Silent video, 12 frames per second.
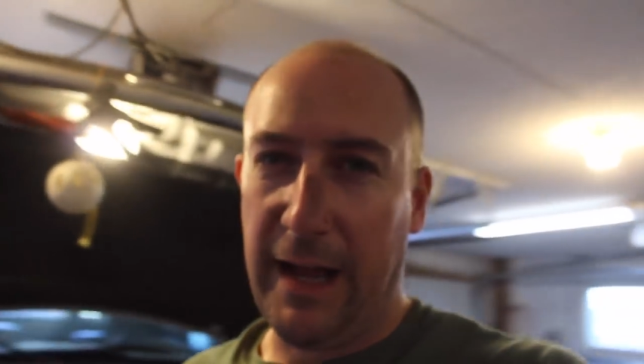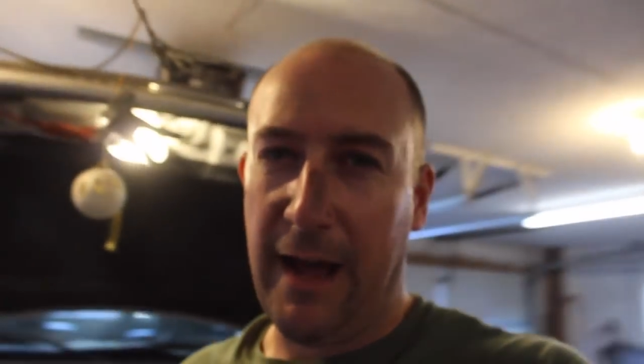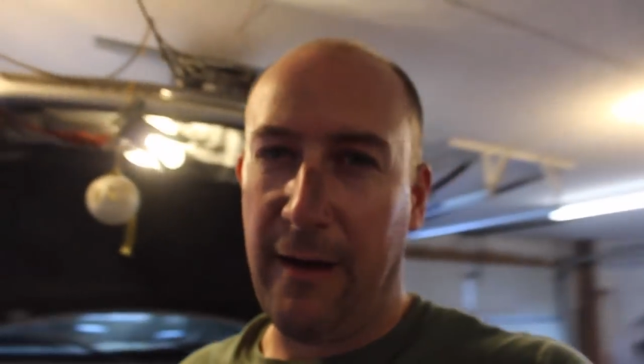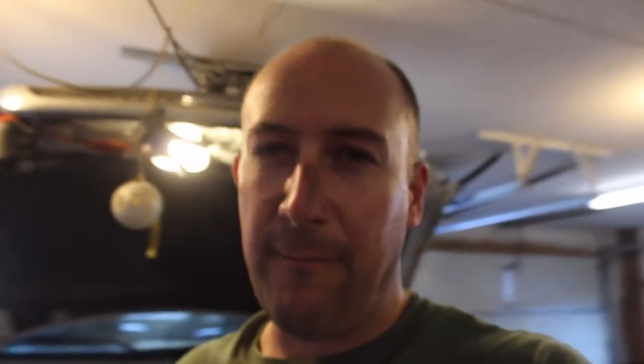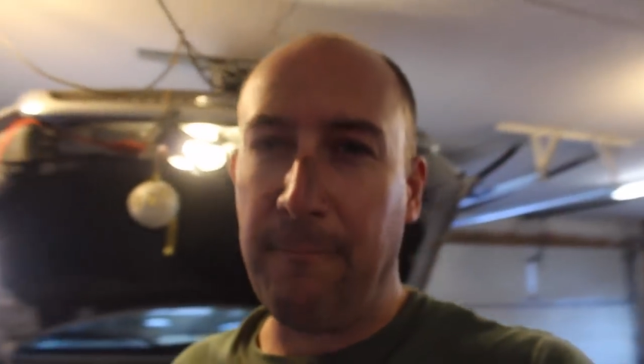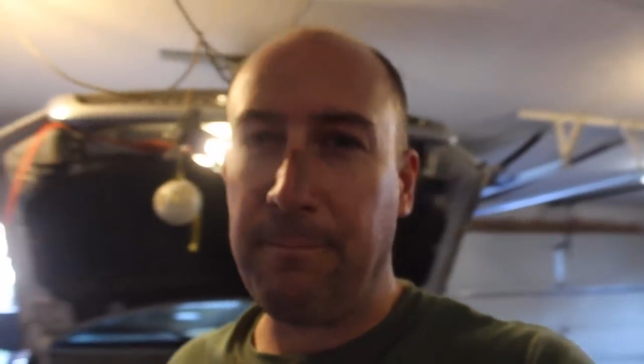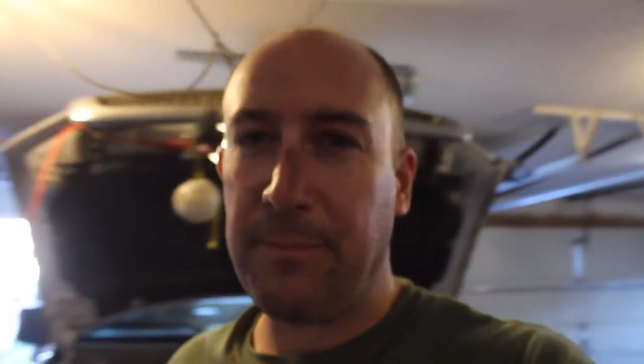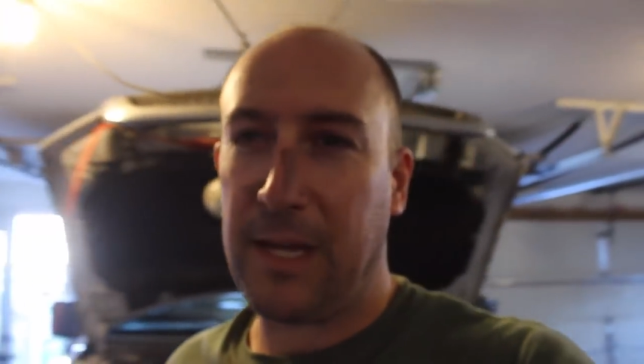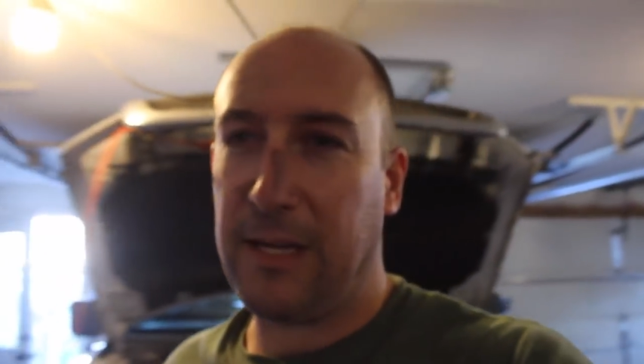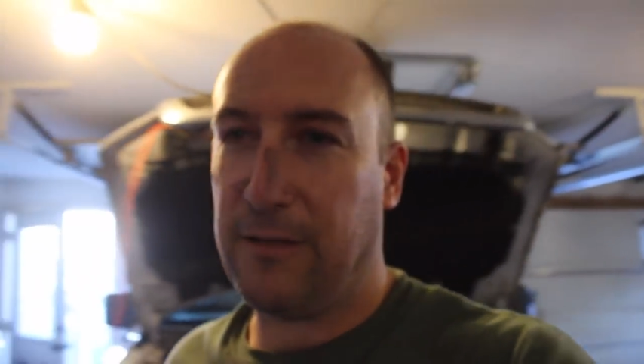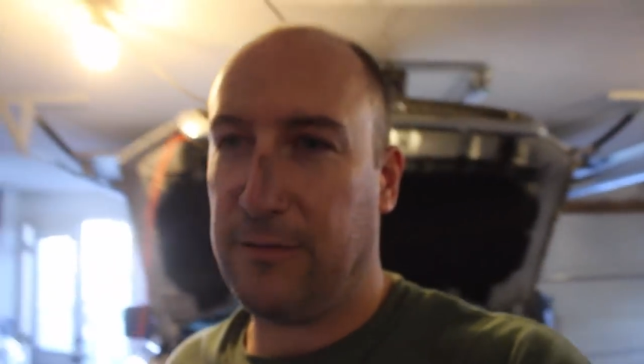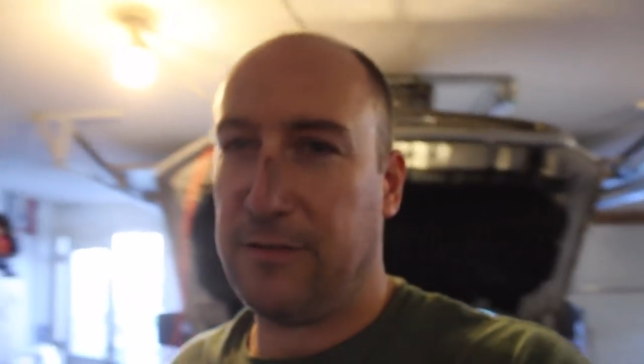now.
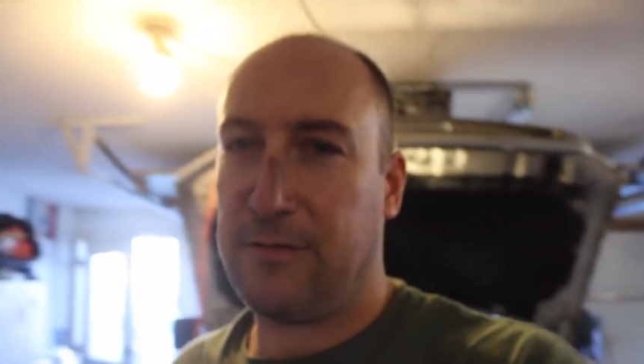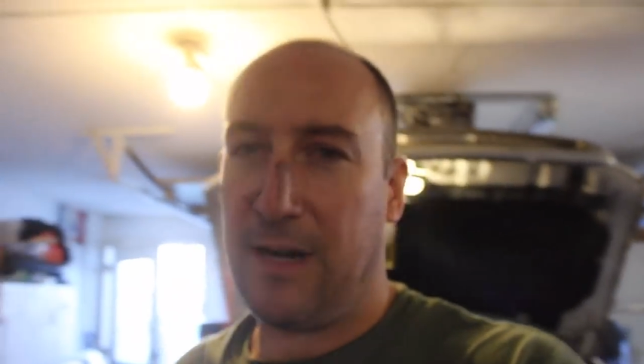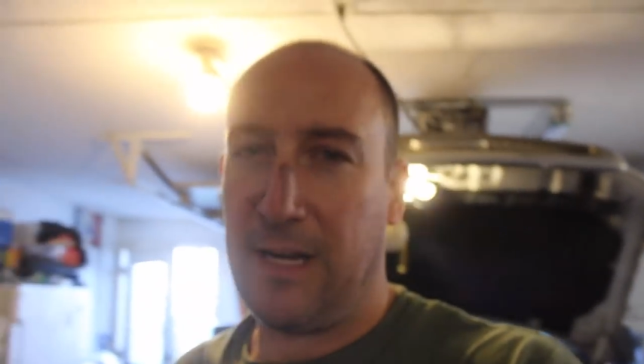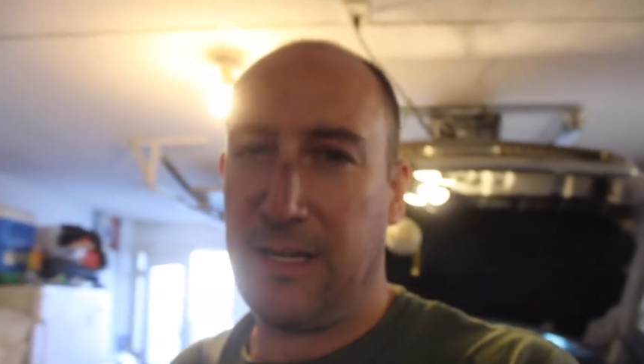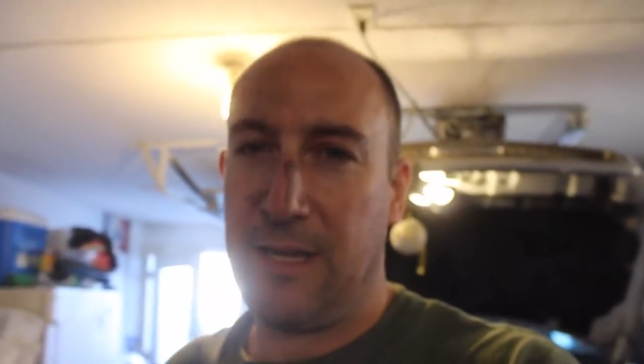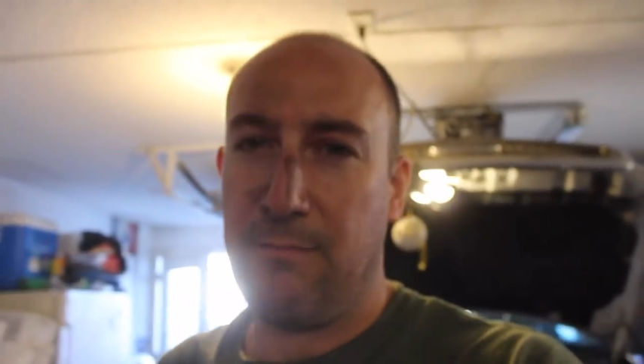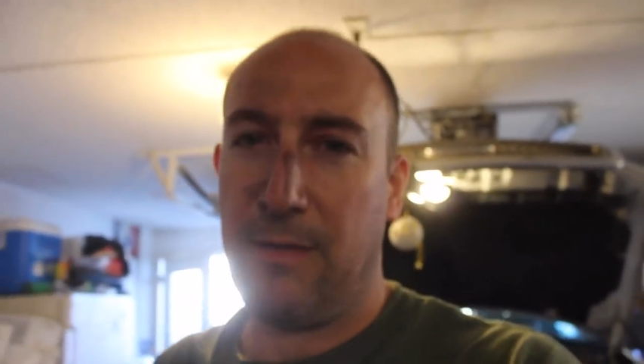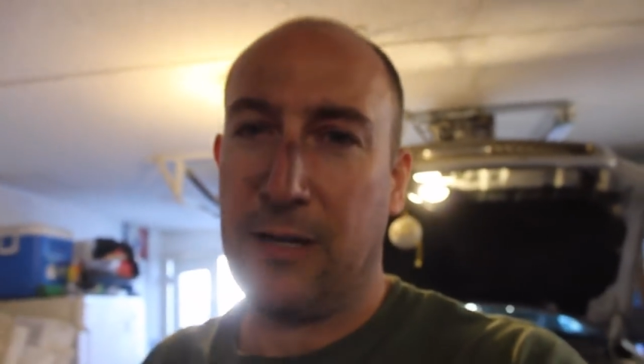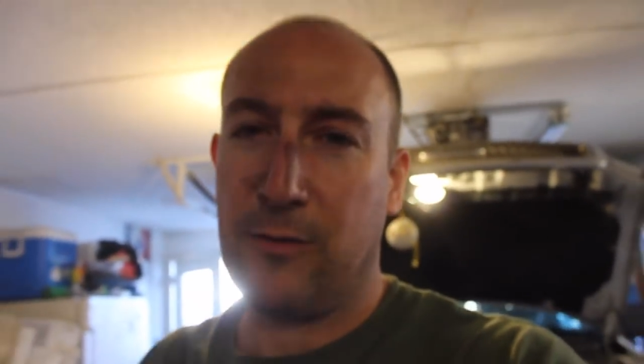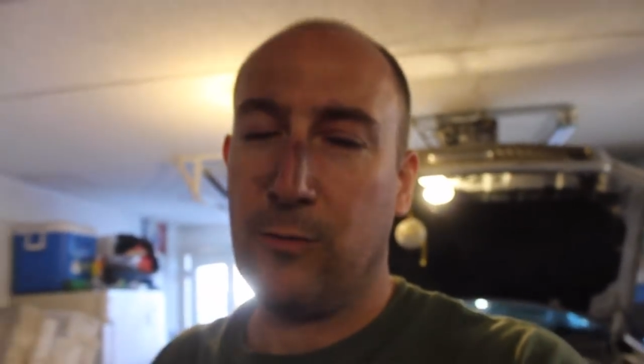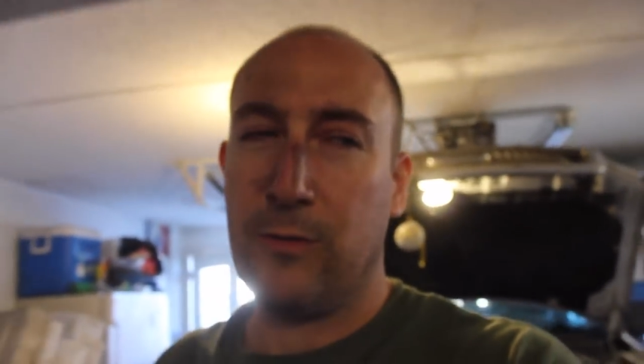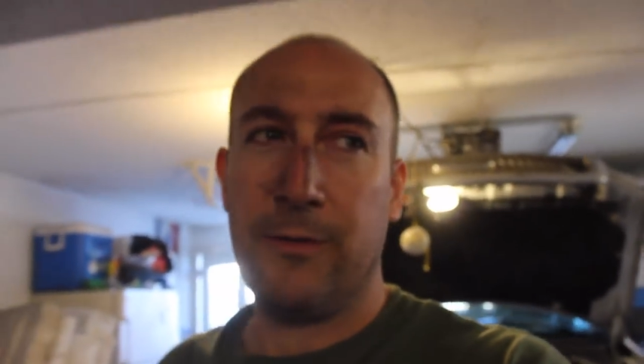I usually try and keep
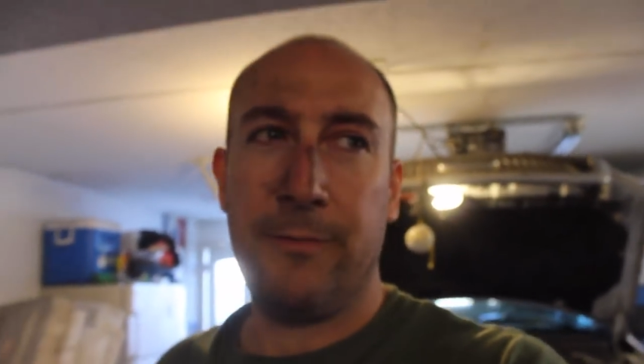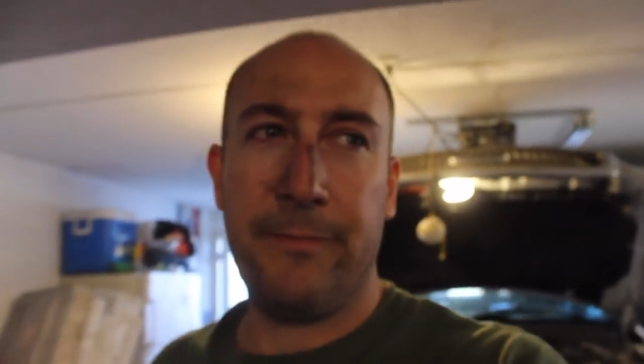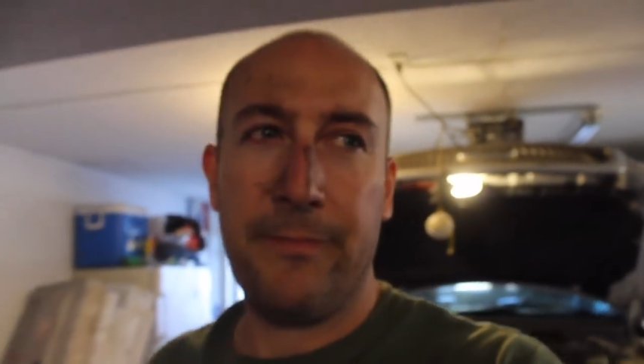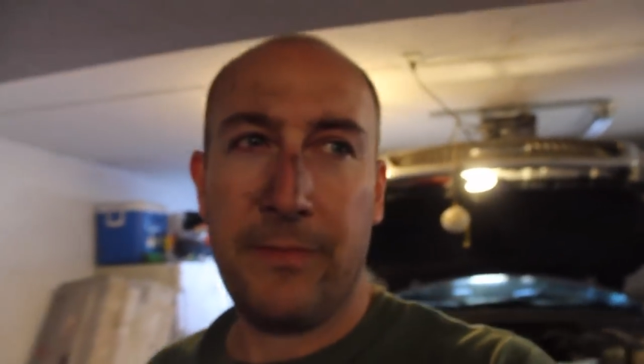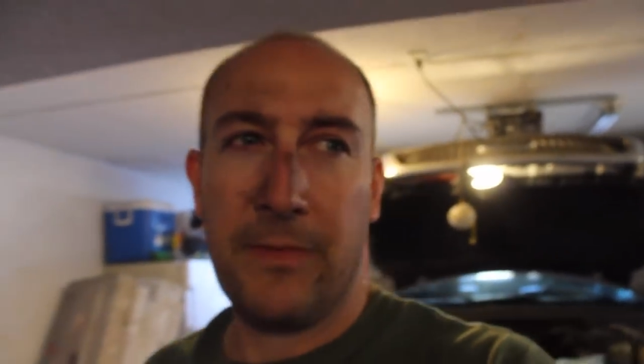my cool